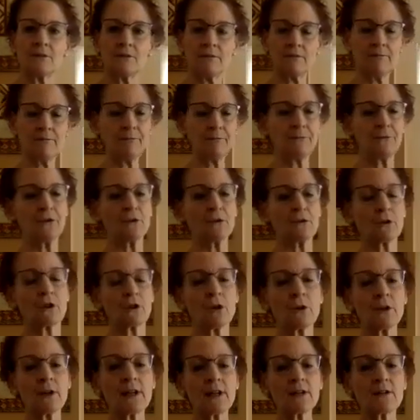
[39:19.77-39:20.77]
You're
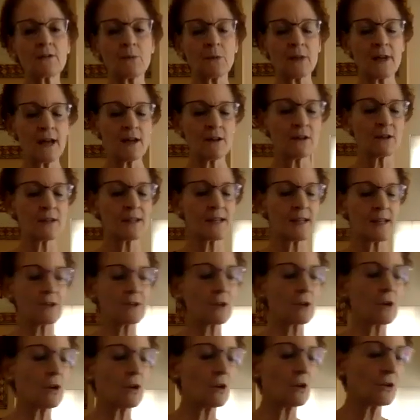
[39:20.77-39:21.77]
going, what Alexander
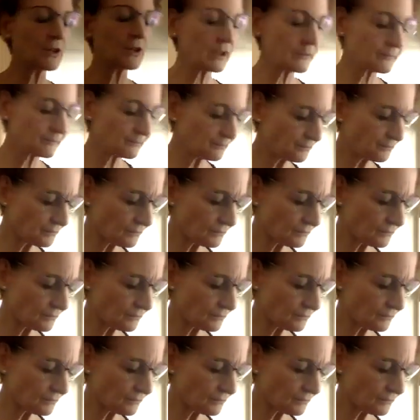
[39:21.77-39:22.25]
called it,